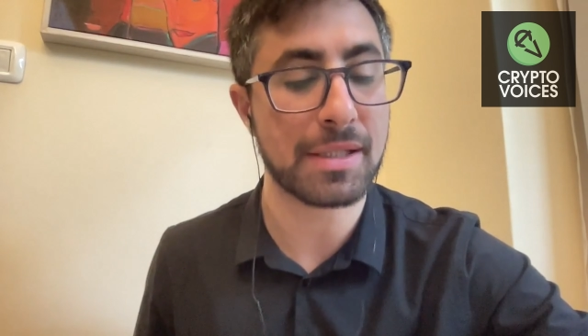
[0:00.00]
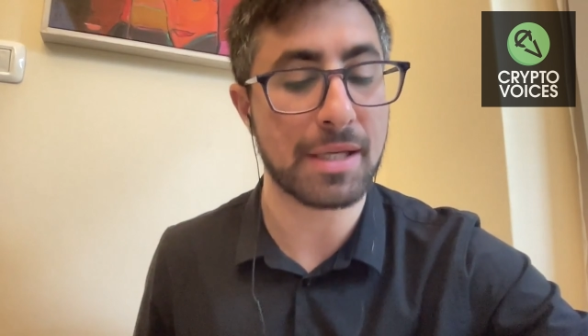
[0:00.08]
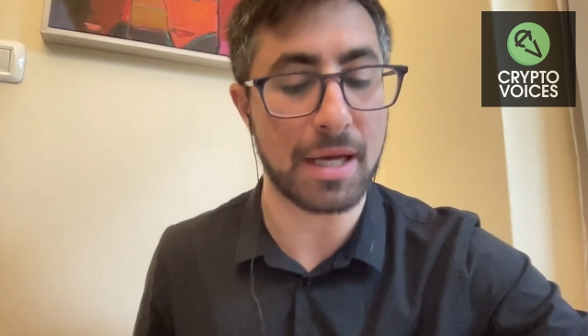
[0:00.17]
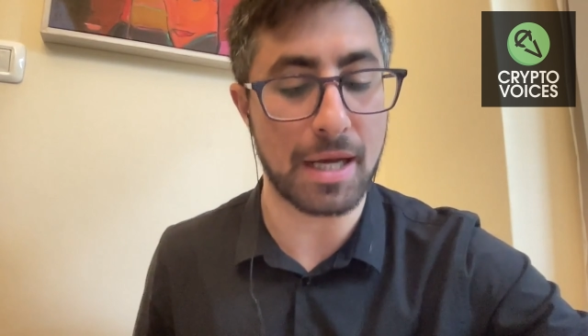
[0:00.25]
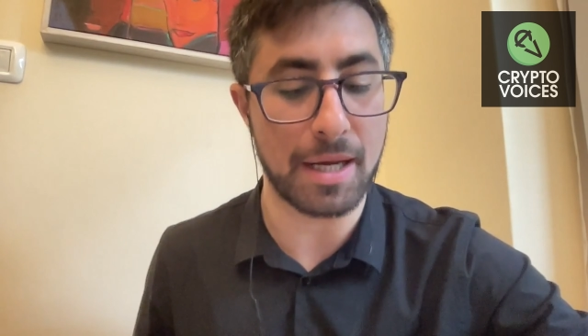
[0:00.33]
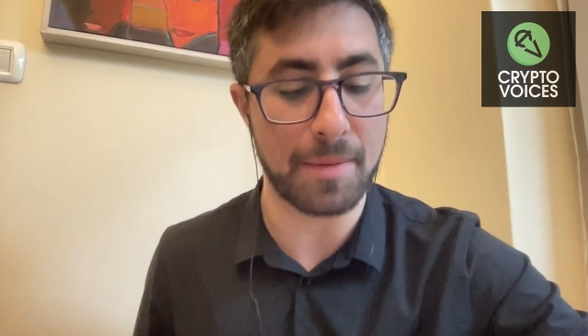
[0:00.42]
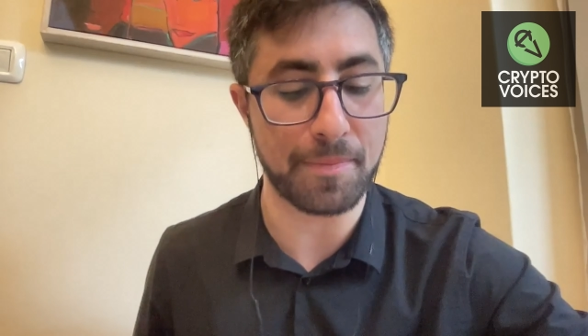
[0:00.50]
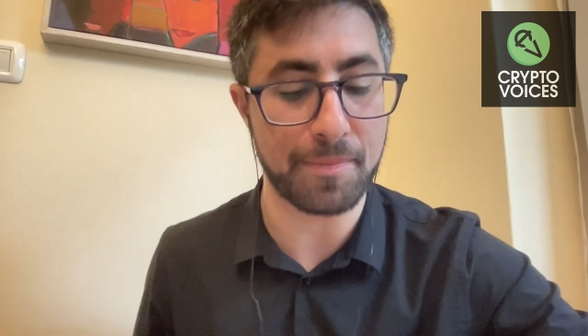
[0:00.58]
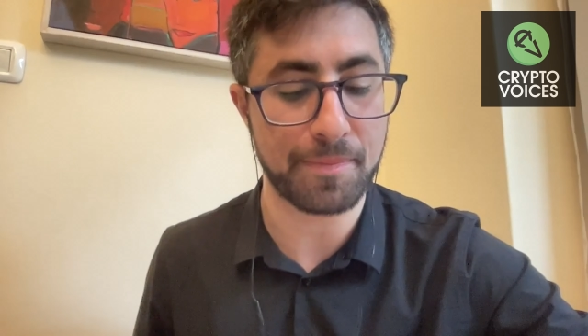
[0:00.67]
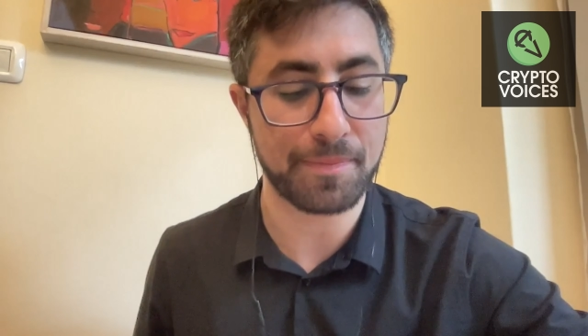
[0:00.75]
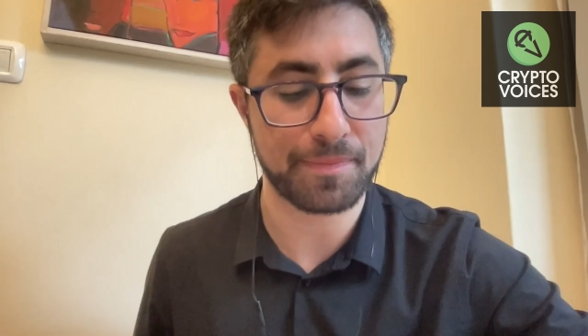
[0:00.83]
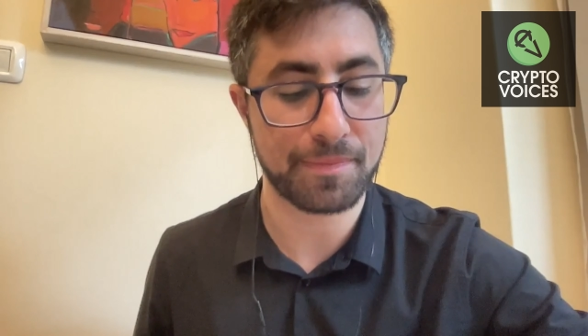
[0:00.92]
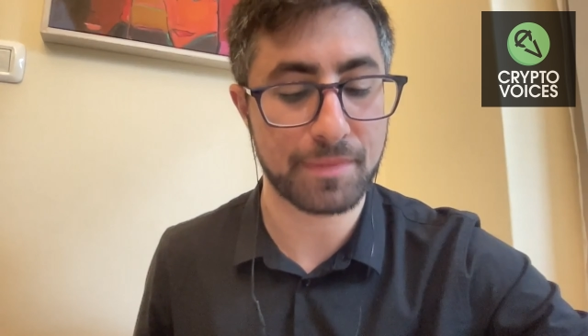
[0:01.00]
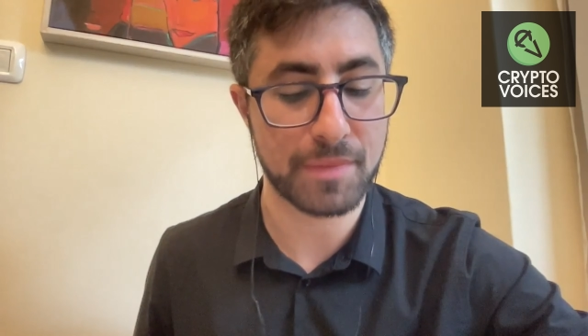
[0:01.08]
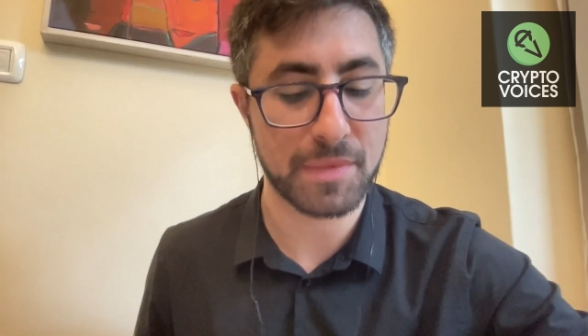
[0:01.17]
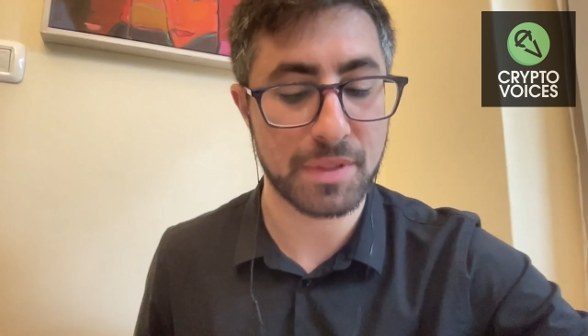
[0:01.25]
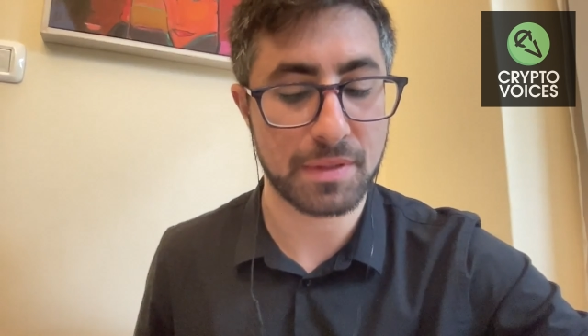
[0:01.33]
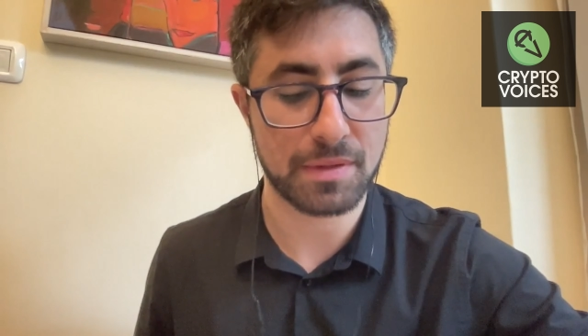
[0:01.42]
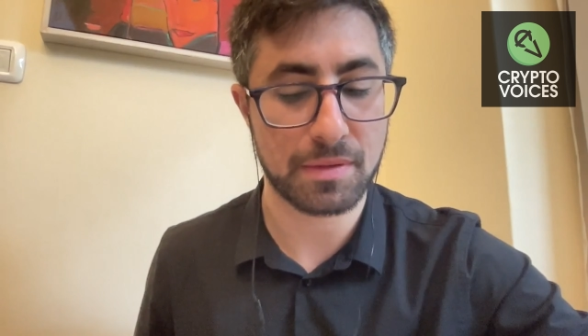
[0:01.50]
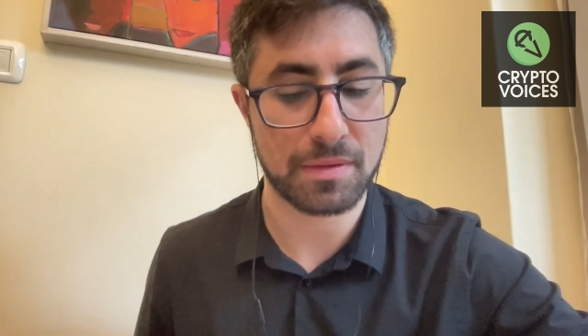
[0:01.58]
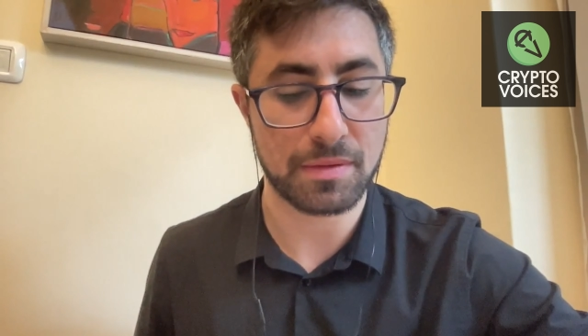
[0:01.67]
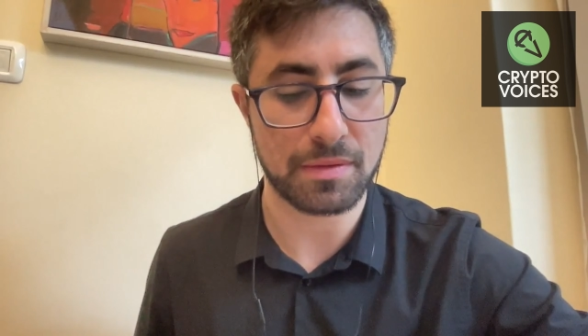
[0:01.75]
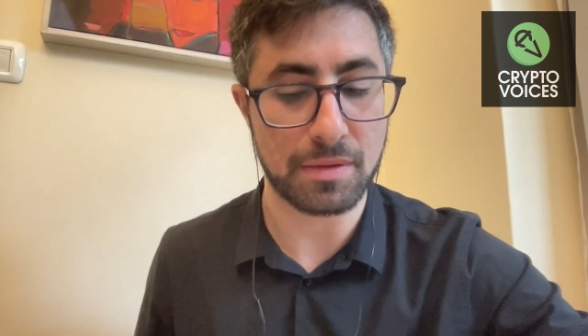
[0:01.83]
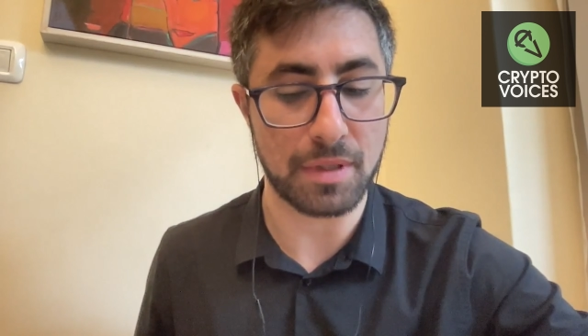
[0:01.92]
Um,
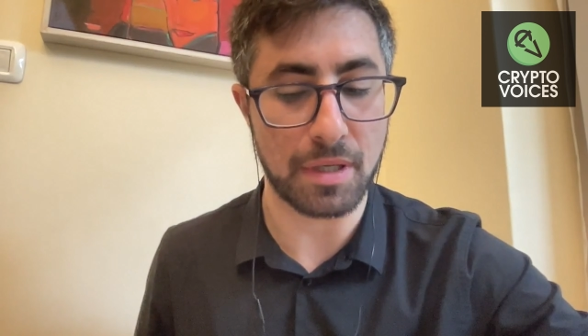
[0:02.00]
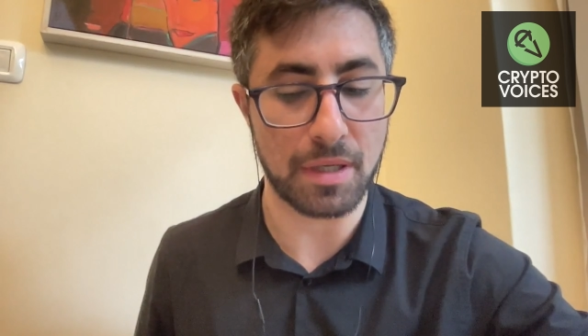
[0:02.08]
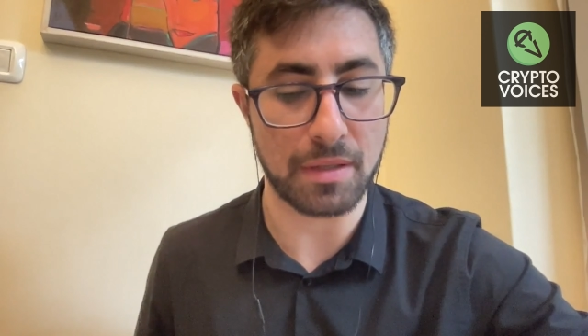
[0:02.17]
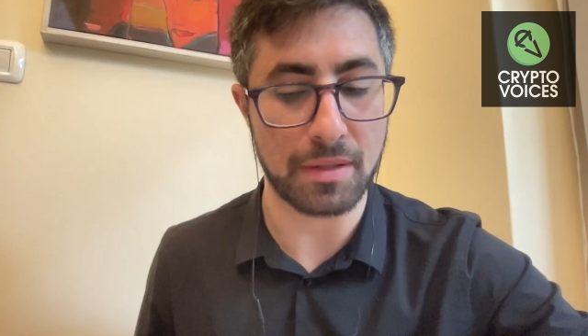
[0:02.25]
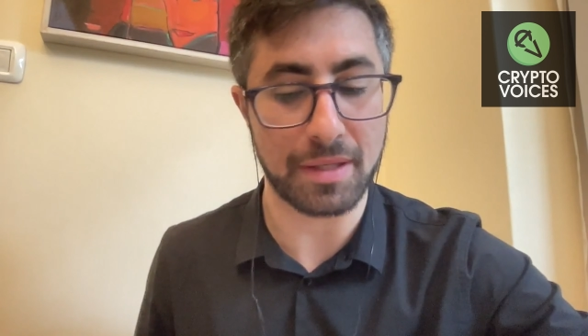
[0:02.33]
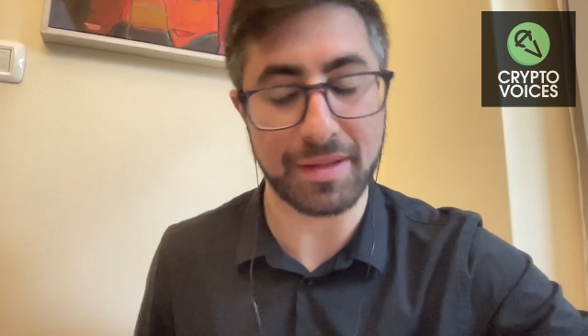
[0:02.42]
and